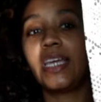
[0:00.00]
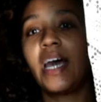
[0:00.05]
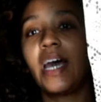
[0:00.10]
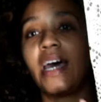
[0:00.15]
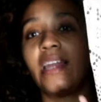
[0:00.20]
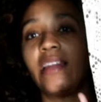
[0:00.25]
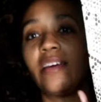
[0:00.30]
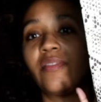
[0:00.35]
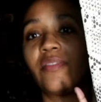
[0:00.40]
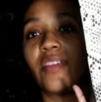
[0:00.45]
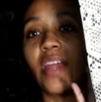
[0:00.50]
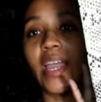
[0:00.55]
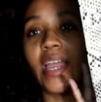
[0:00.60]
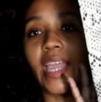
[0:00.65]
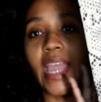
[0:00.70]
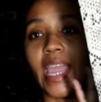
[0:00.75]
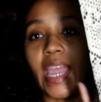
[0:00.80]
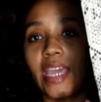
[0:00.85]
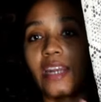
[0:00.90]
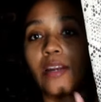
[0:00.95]
kind of
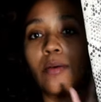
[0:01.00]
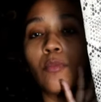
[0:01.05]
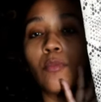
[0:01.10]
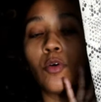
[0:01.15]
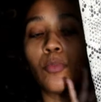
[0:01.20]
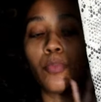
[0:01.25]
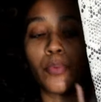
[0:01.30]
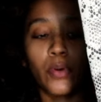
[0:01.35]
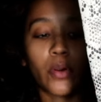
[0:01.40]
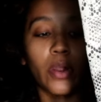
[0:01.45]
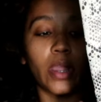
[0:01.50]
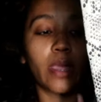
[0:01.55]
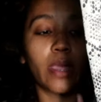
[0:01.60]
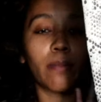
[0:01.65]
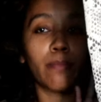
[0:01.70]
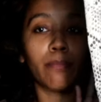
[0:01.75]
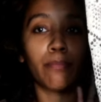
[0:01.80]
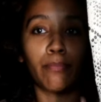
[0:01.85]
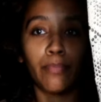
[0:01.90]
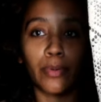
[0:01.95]
like animal
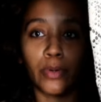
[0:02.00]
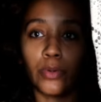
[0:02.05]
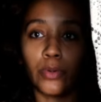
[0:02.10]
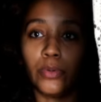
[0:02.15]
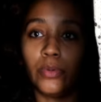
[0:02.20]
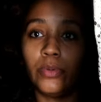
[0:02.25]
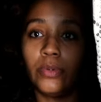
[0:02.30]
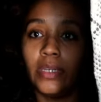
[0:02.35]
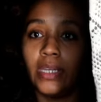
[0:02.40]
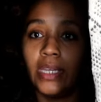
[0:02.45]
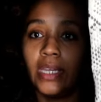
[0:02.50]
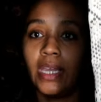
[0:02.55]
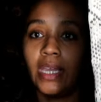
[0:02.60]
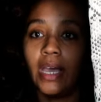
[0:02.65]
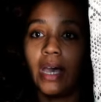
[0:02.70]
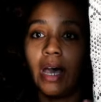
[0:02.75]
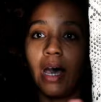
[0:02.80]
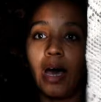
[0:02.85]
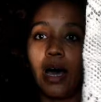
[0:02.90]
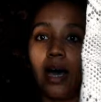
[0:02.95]
print boot
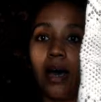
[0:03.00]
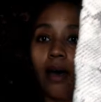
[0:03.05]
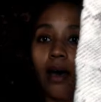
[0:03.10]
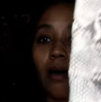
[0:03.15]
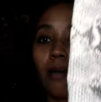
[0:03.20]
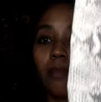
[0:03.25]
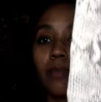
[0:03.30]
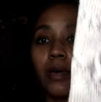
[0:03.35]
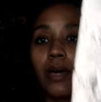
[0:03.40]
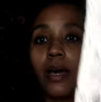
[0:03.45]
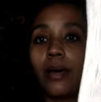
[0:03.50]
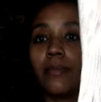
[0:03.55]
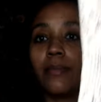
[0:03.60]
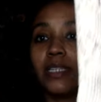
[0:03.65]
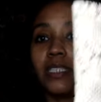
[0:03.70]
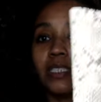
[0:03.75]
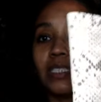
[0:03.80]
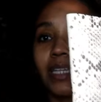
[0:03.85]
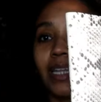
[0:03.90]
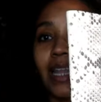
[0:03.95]
um,
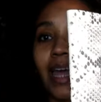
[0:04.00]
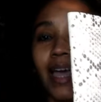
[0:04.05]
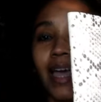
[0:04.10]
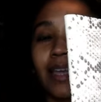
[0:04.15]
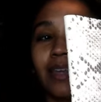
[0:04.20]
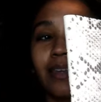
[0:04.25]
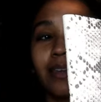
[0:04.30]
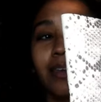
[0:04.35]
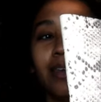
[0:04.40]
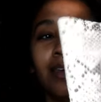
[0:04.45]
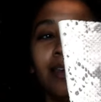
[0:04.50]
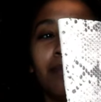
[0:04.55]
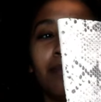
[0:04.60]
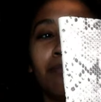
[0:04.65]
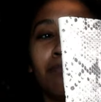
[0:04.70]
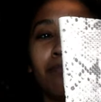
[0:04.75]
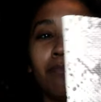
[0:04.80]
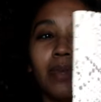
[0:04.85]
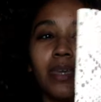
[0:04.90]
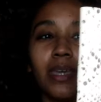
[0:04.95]
coming to like
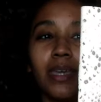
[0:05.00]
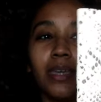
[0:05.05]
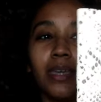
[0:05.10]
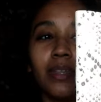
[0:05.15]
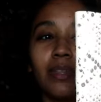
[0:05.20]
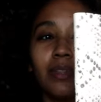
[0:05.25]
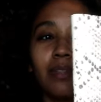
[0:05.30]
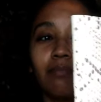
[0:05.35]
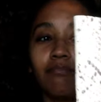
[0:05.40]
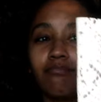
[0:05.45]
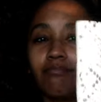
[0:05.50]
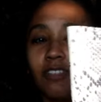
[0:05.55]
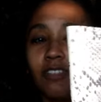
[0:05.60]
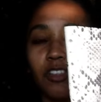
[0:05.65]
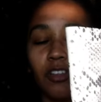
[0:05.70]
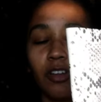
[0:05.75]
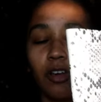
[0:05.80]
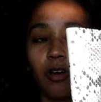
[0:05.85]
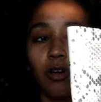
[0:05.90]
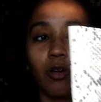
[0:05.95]
mid you
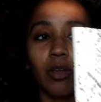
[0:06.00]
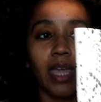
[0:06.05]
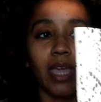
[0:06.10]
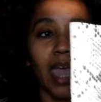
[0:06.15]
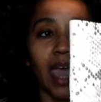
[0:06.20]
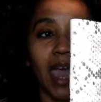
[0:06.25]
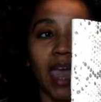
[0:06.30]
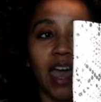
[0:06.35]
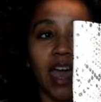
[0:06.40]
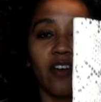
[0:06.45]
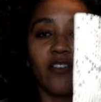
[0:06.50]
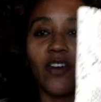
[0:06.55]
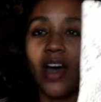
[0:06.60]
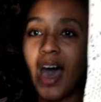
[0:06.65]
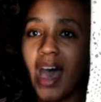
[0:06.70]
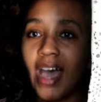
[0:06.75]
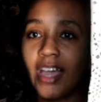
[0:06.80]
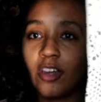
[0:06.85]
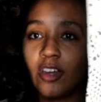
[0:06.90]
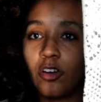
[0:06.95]
know, calf
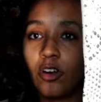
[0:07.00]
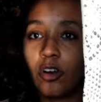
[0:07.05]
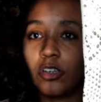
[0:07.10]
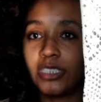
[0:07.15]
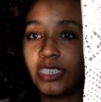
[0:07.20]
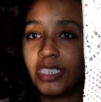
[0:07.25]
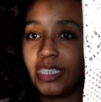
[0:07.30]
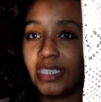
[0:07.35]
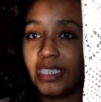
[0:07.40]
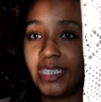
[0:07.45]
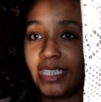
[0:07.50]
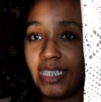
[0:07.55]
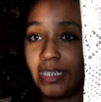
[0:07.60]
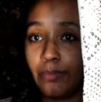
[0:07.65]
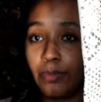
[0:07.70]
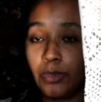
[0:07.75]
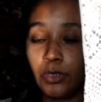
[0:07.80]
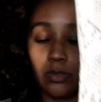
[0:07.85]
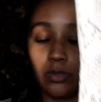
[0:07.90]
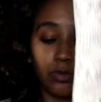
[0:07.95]
higher or to a knee
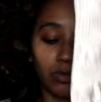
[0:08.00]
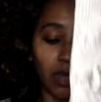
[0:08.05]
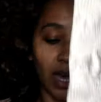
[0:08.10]
boot.